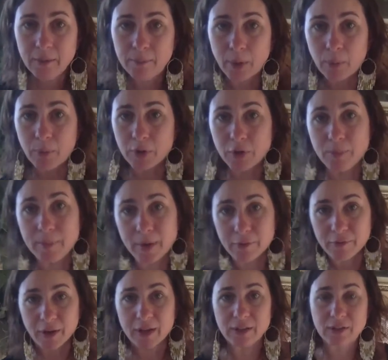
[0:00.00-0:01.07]
But what you may
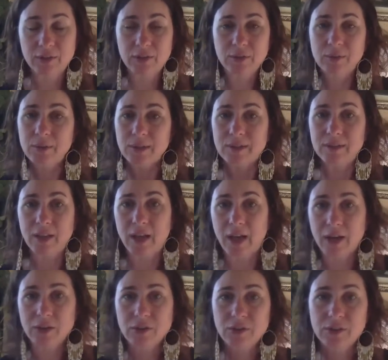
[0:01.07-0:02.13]
find too is that
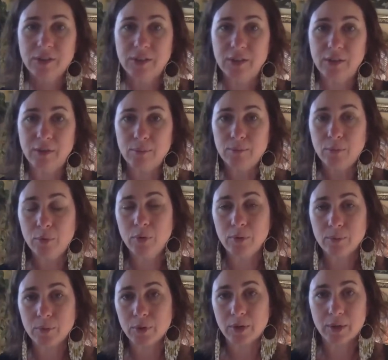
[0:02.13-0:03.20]
actually the more
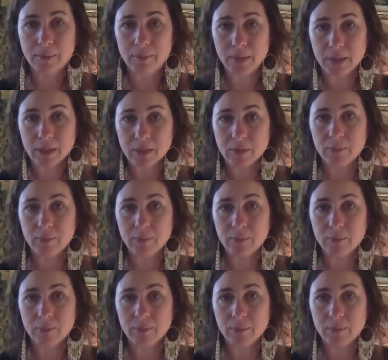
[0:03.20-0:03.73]
and more committed,